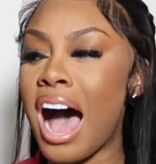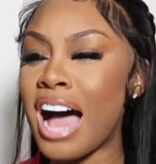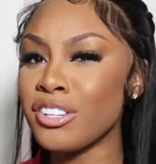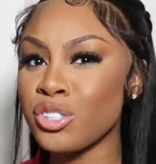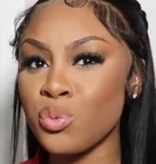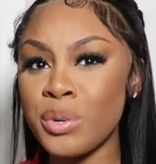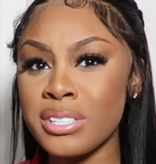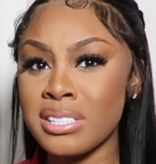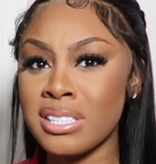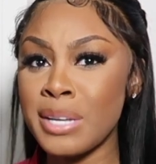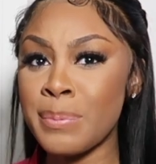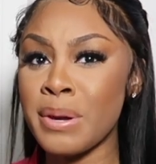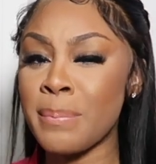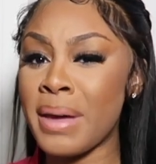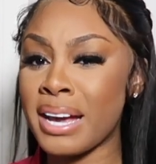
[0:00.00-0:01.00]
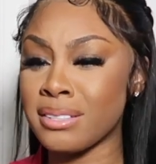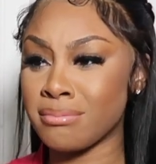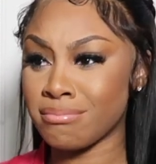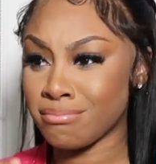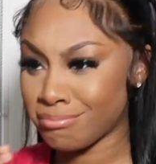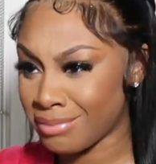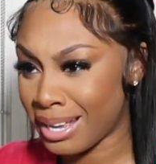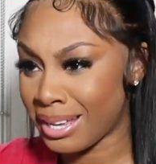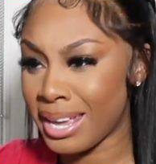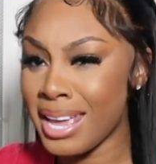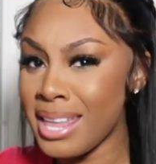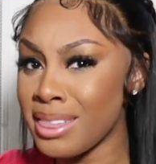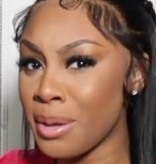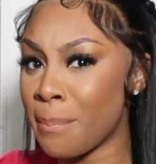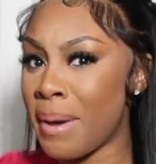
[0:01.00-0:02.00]
I just went to sleep in the back, like
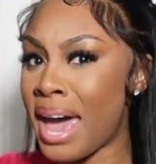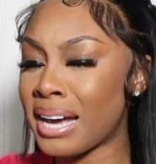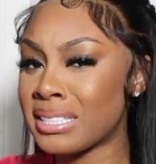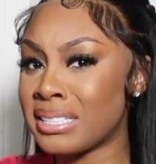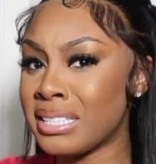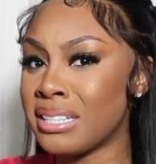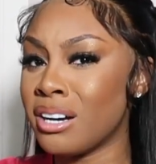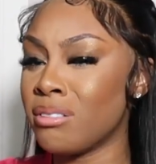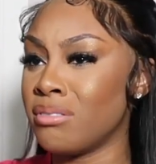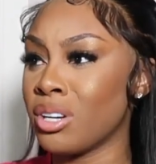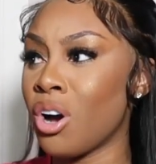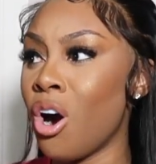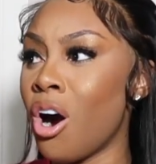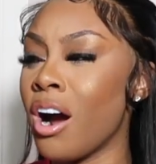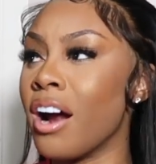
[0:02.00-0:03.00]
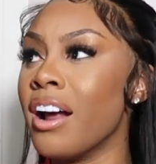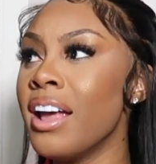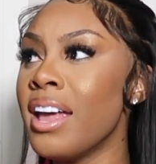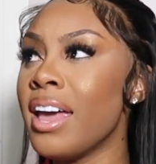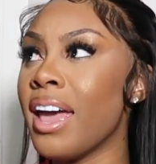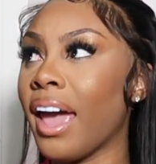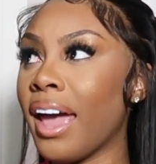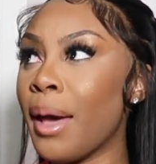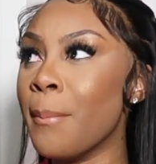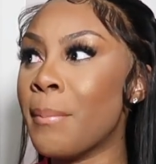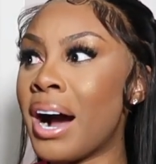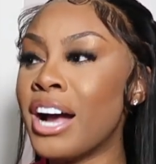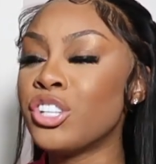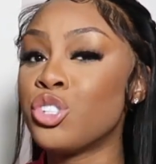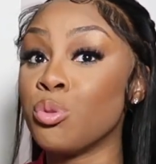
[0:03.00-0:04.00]
in the back seat of the car. And
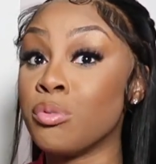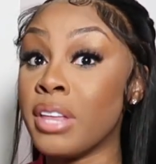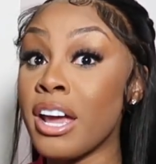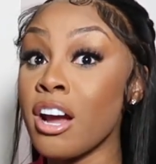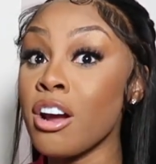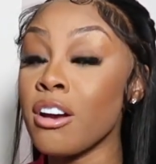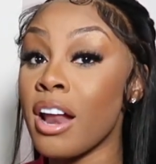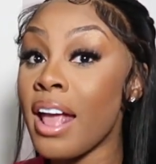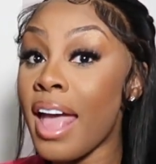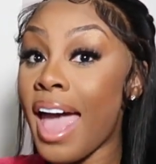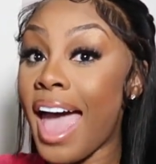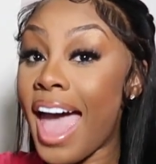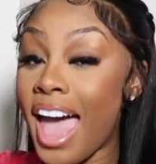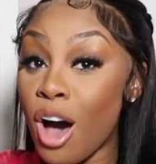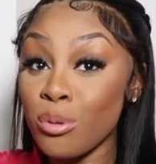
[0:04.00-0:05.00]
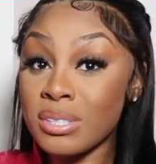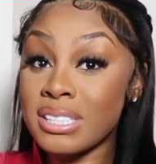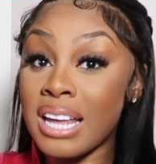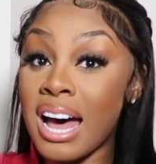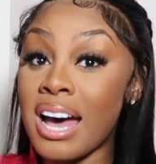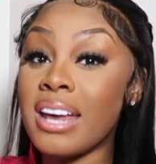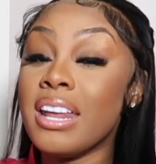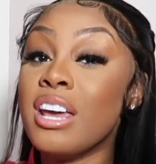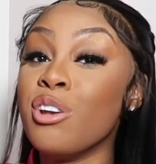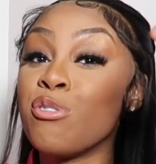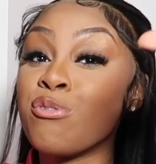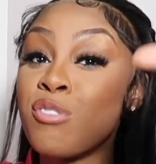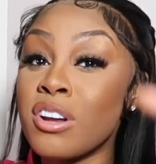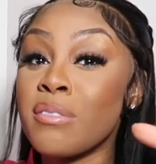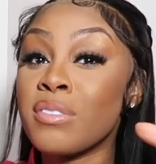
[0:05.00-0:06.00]
mind you, they're outside in
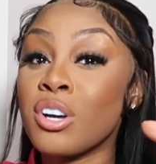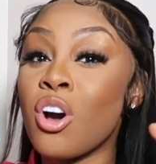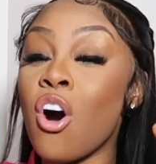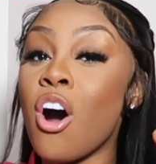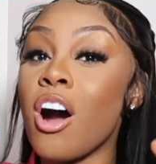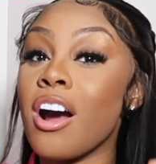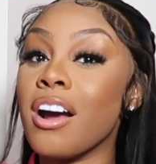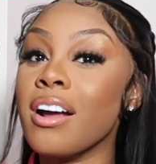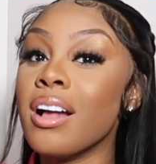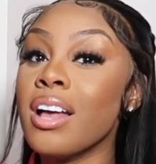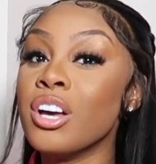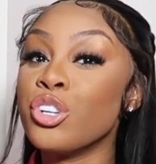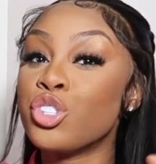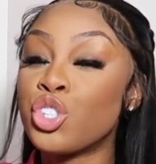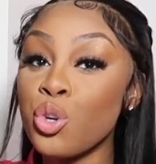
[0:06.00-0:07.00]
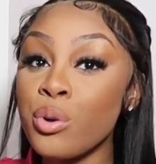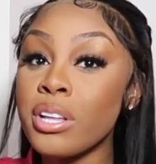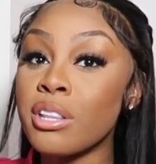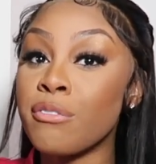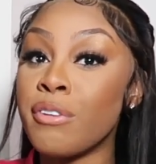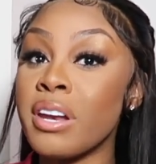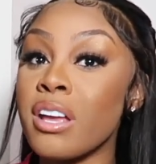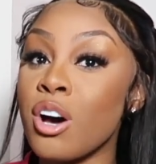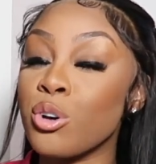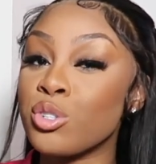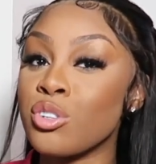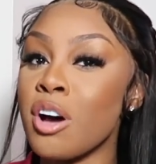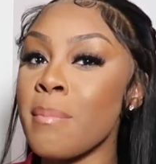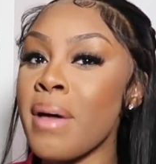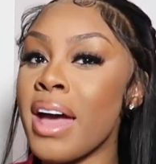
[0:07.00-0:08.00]
front of the car shooting the video.
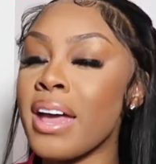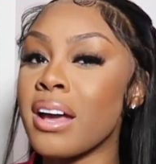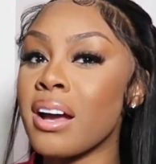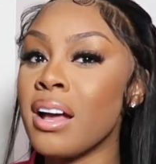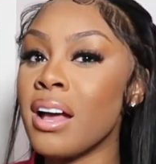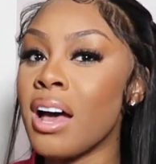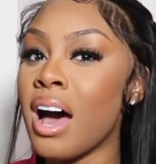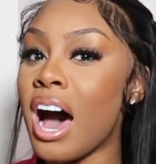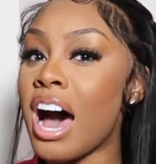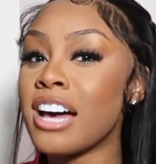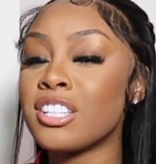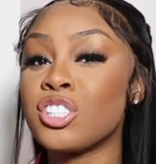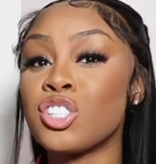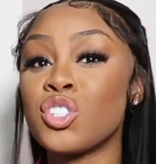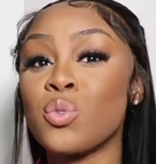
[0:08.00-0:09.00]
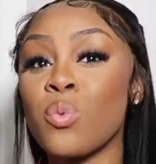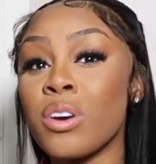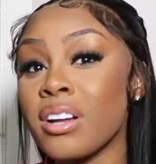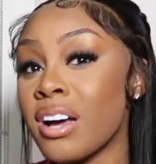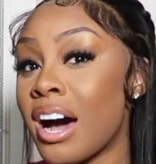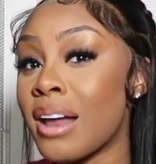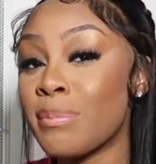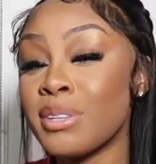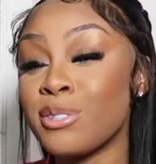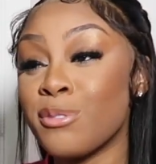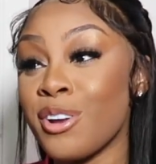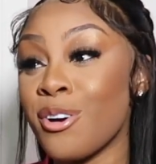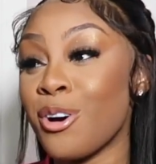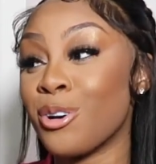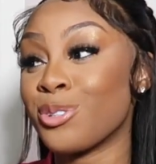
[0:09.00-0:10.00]
So I'm like, I swear to God, if this
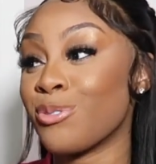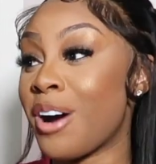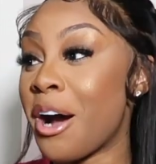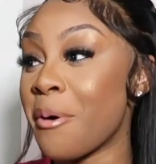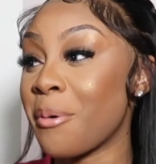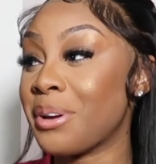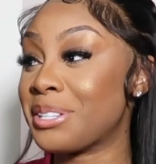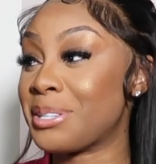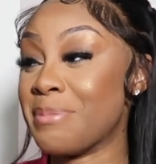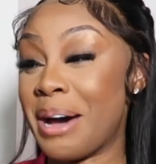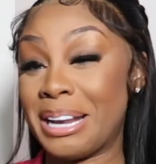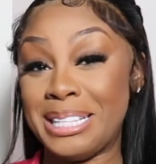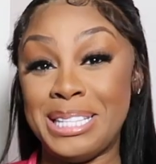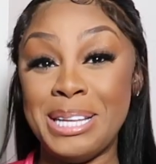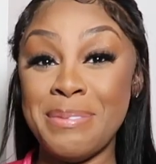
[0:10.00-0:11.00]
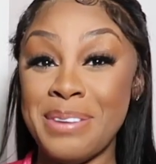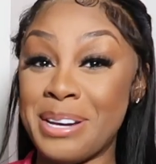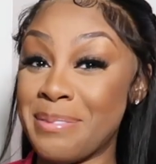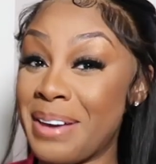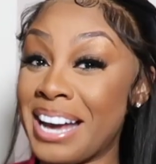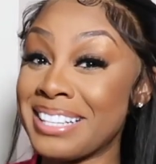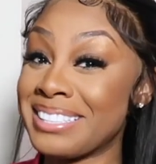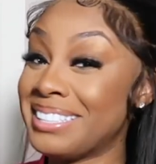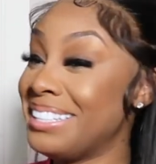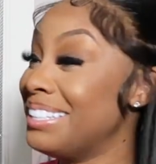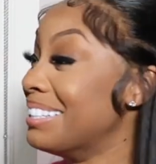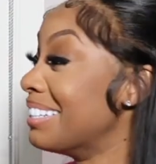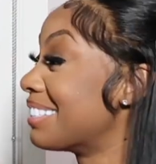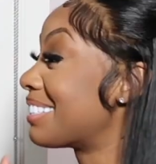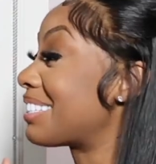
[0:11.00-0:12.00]
video goes viral and somebody see me in the back
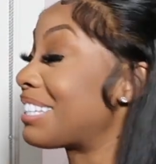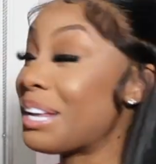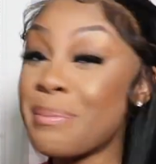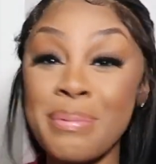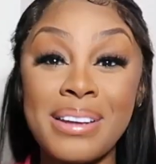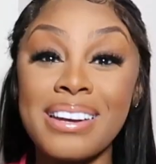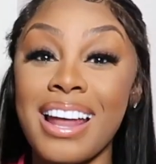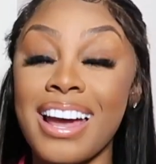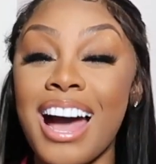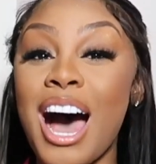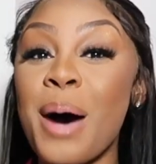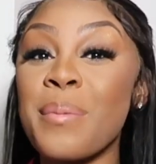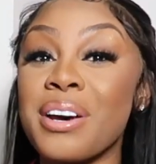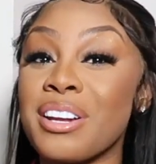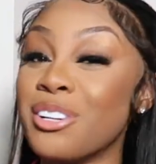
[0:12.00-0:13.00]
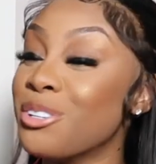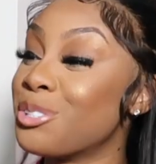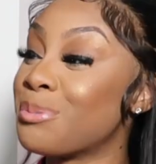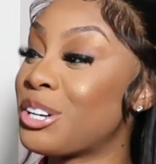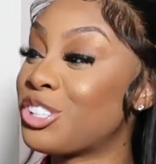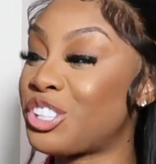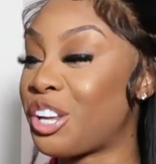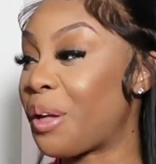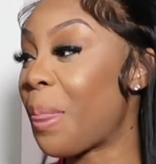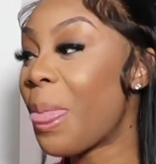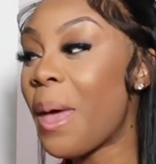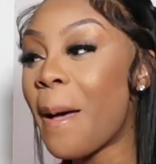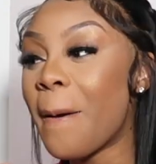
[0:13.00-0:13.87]
seat sleeping, like, I'm gonna lose my shit.